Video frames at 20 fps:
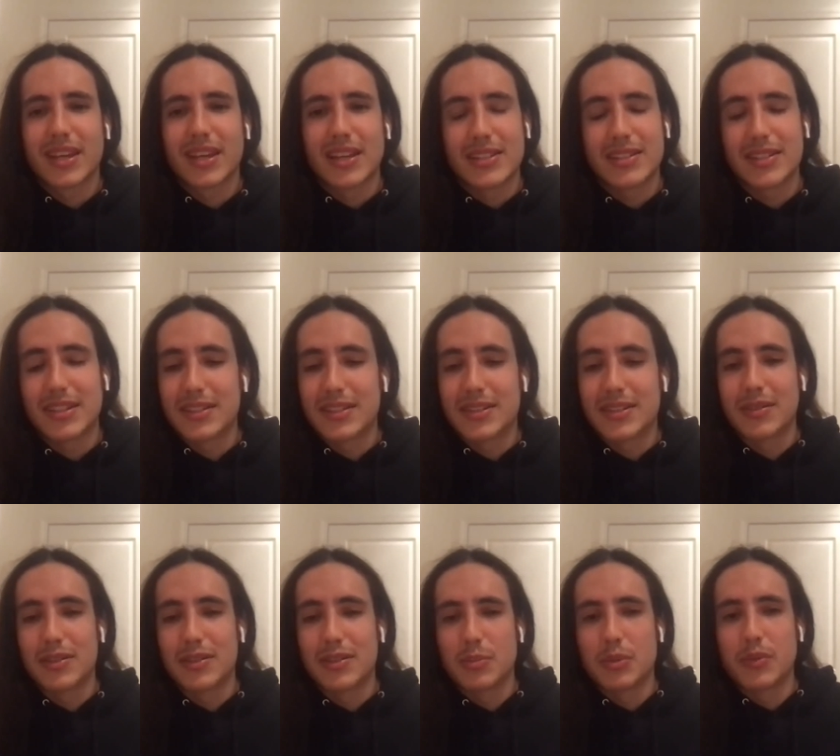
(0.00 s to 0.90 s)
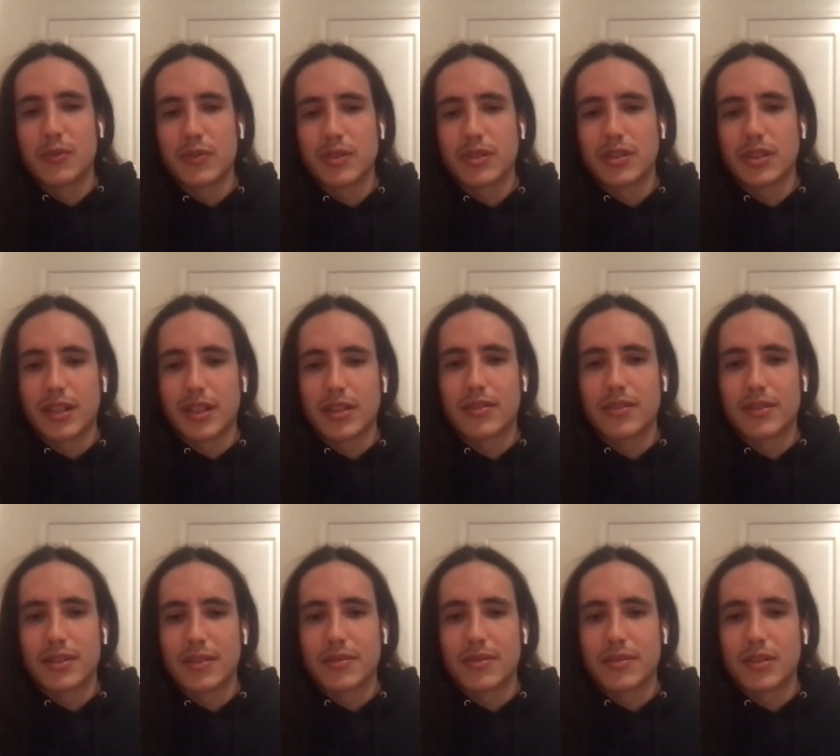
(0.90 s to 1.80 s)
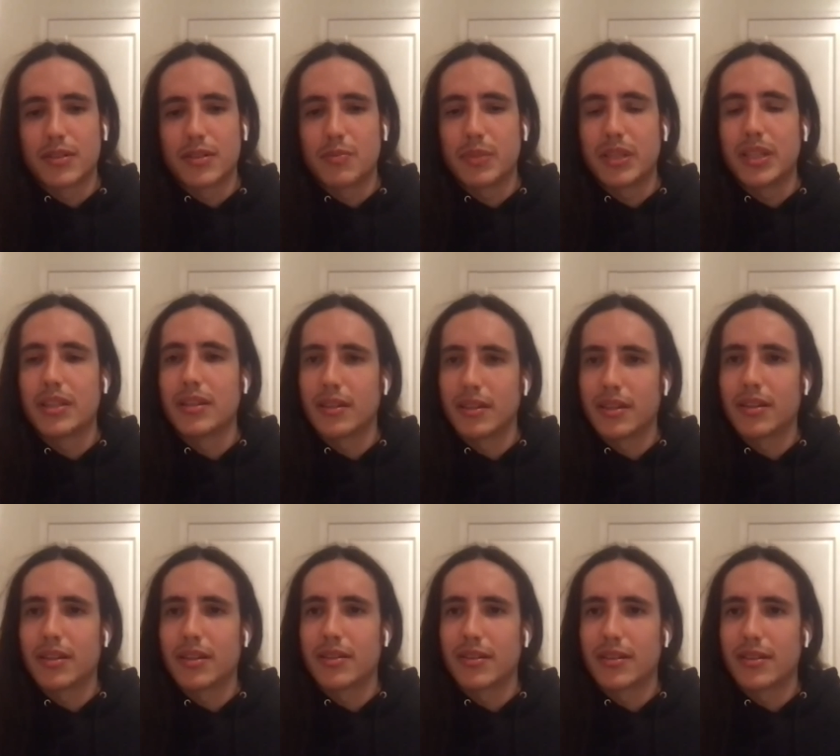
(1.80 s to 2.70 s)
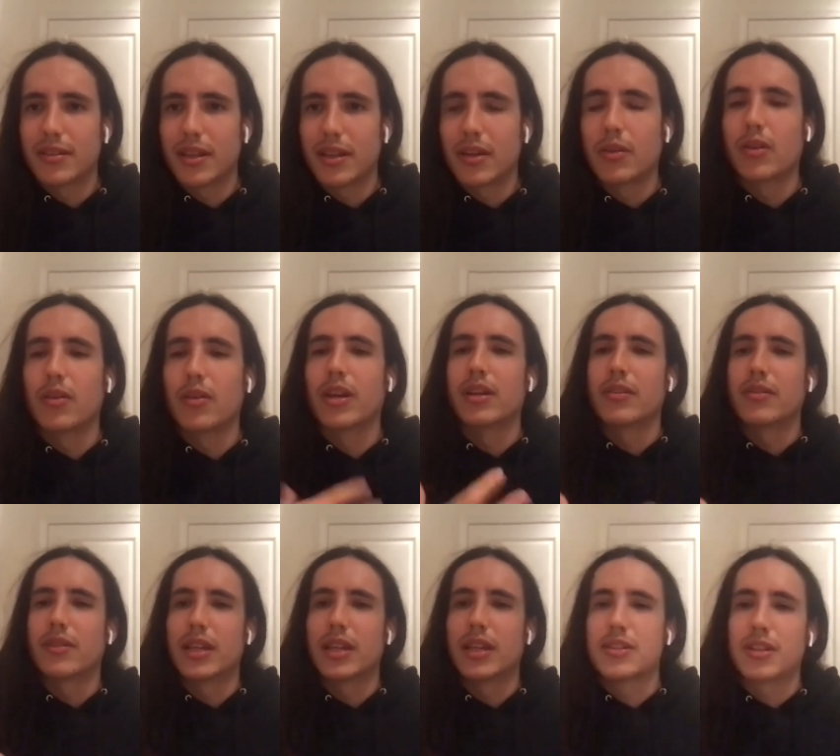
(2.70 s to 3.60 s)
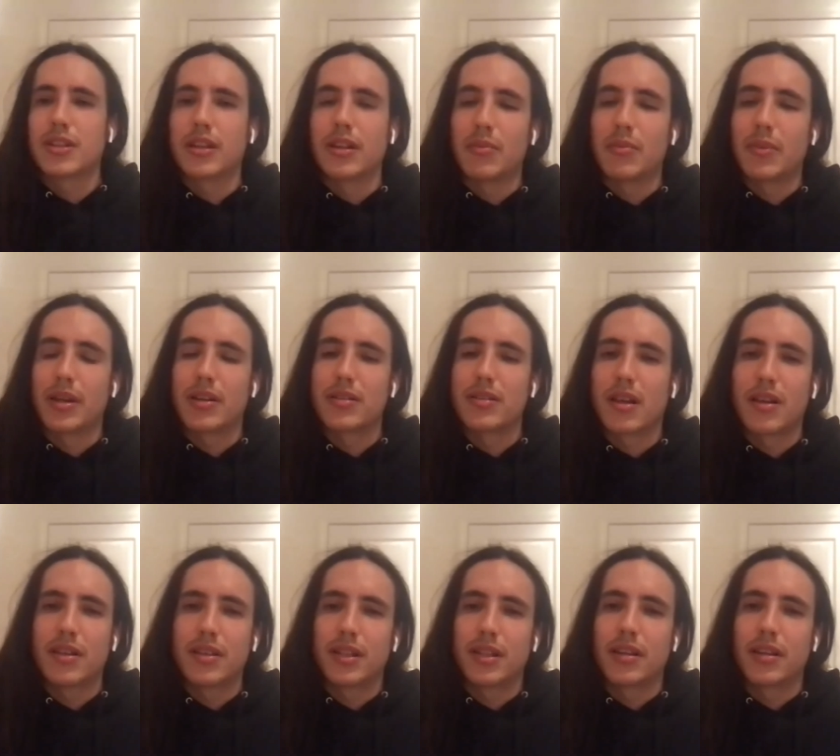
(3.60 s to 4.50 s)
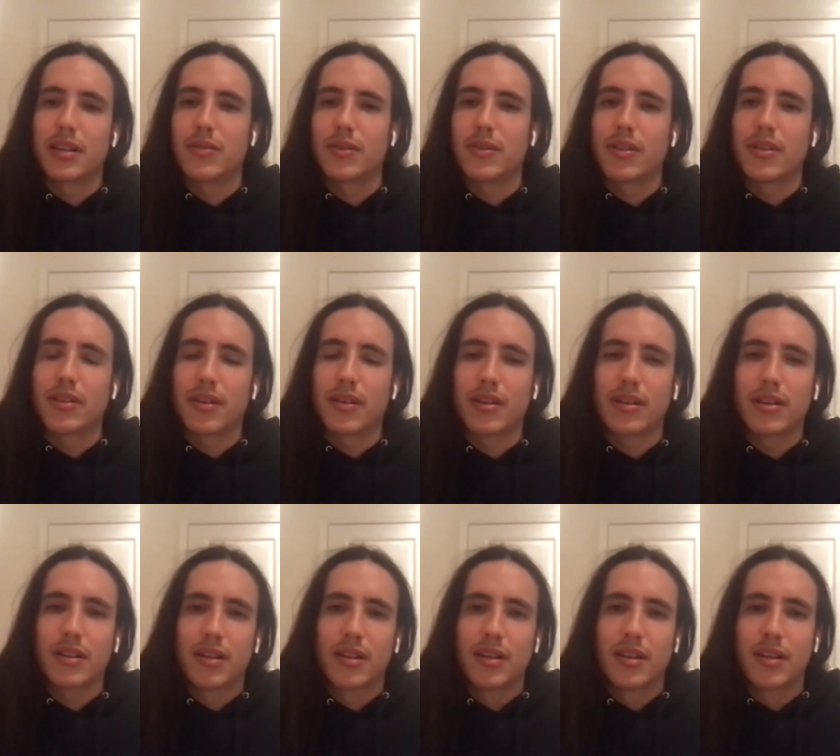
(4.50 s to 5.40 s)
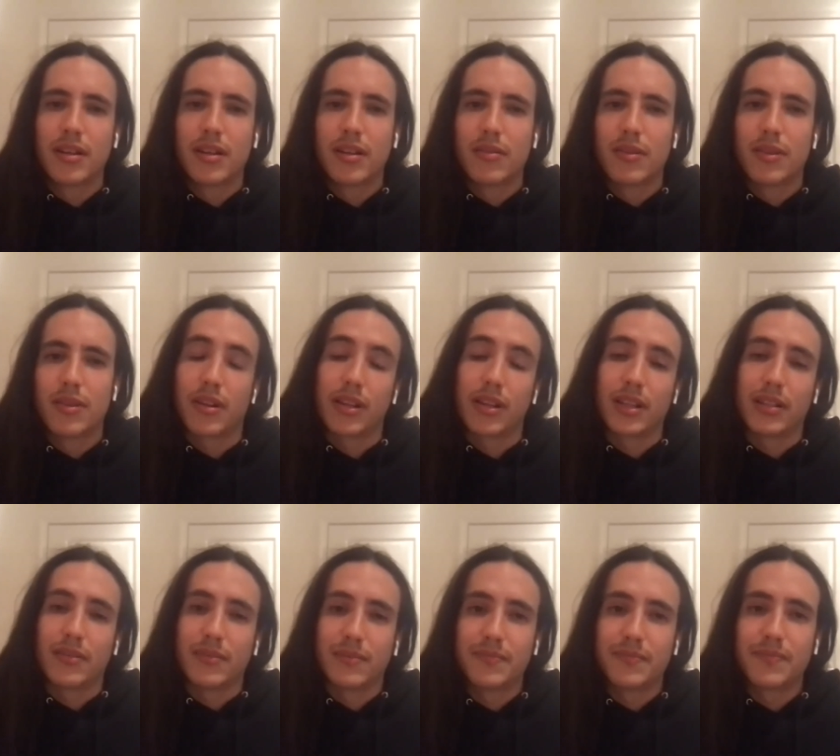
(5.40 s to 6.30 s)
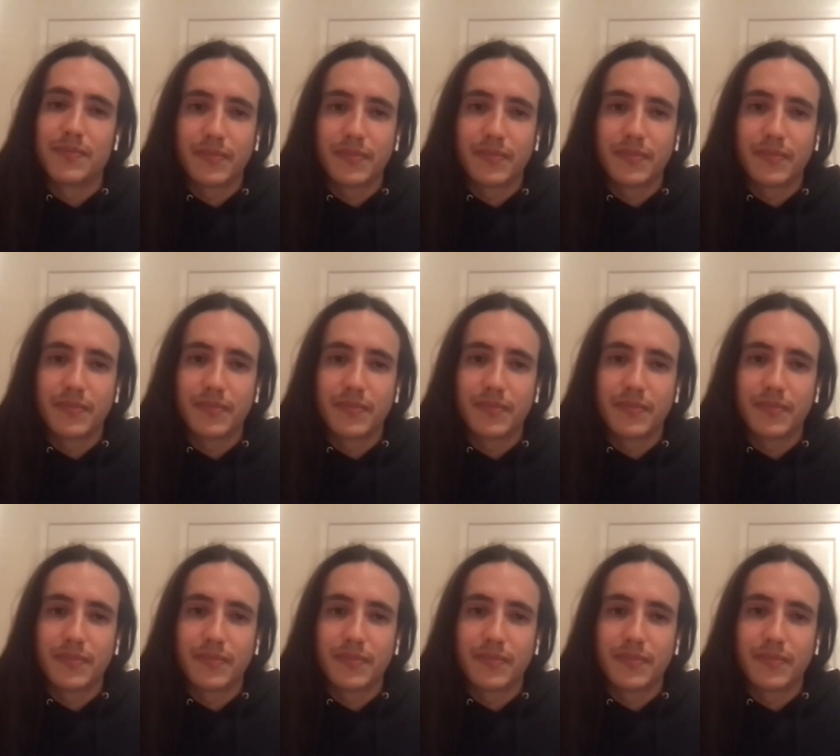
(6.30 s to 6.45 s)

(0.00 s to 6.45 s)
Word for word: it's it's a, it's a beautiful journey though to, to be in in greater relation and in better solidarity with our with our kin